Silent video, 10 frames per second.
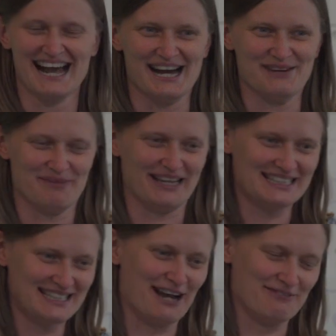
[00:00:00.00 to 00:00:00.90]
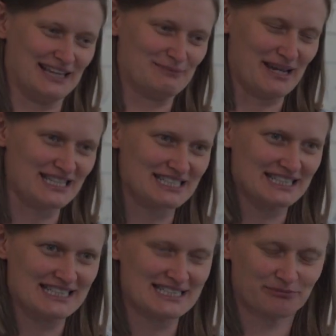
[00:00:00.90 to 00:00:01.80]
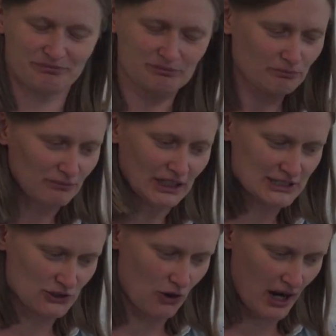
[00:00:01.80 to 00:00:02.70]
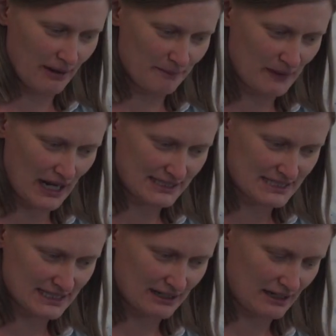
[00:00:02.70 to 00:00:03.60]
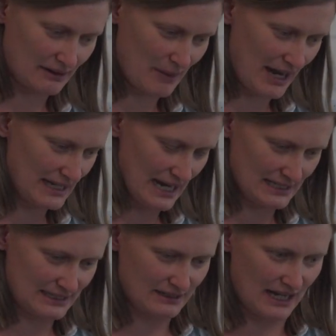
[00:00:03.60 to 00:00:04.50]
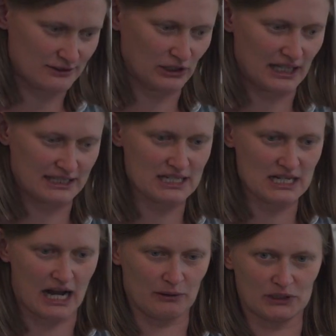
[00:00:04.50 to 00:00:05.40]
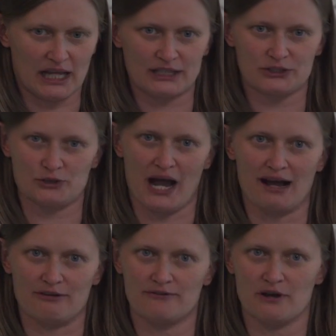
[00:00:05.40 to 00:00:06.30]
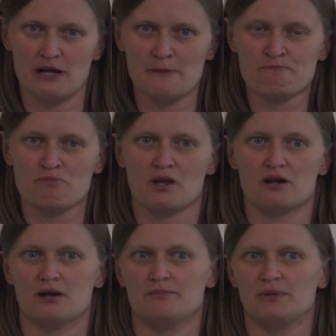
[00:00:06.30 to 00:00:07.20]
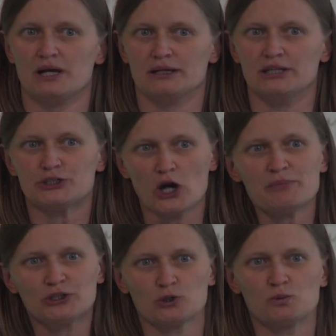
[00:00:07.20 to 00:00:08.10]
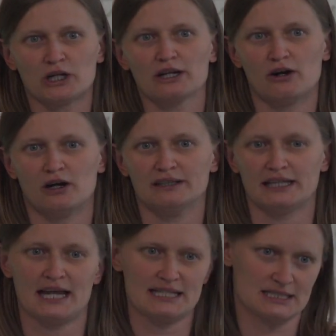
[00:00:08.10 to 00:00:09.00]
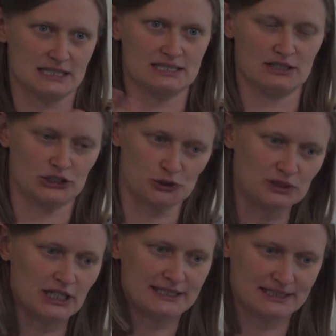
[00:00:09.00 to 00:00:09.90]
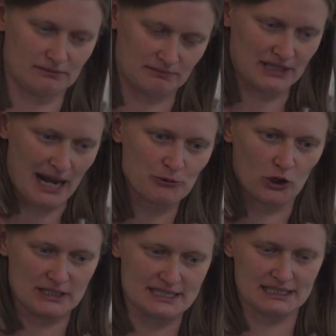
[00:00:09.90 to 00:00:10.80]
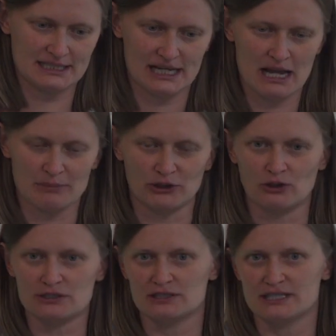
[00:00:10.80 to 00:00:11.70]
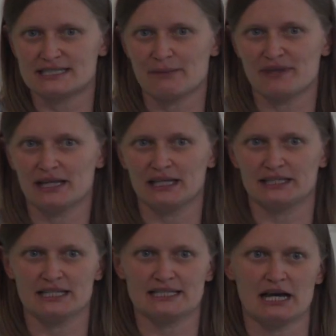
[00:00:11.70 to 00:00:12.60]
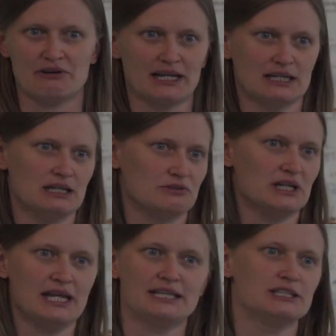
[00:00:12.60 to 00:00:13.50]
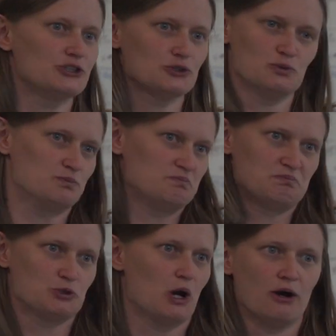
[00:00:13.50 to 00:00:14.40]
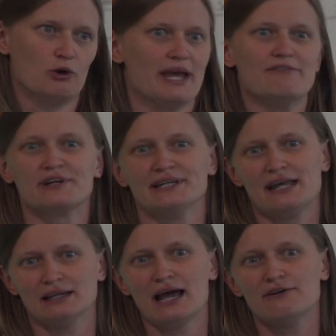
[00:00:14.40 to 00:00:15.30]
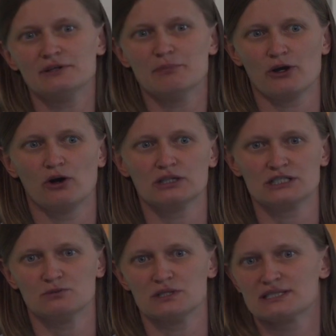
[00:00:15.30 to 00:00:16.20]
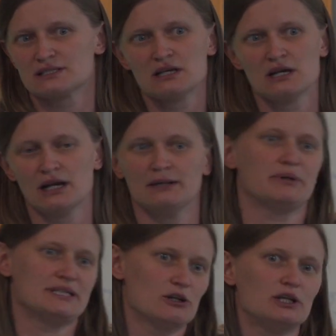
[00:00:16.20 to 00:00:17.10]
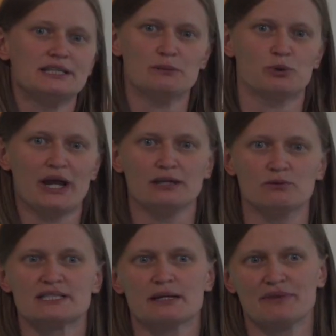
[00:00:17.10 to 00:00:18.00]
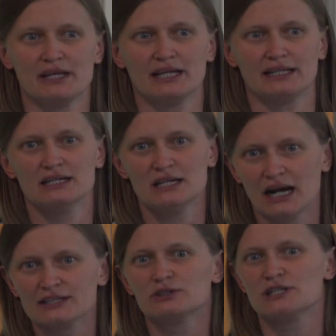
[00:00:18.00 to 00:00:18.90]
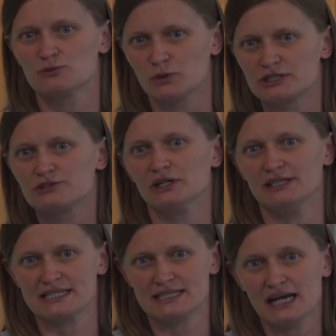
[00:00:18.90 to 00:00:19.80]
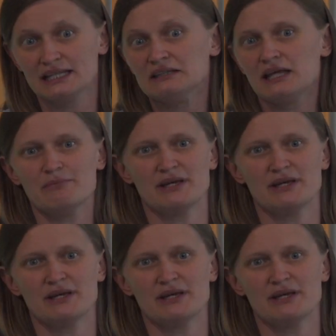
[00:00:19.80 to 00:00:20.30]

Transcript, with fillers: Um, I didn't have that patience. So um, I, um, I, I, I thought that I would like to have um, a, a, topic to work on that has this uh, shorter time constant, but also is something that is directly related to, to our everyday life. And biology was, and particularly the brain, was something that I thought is worth to understand. And there are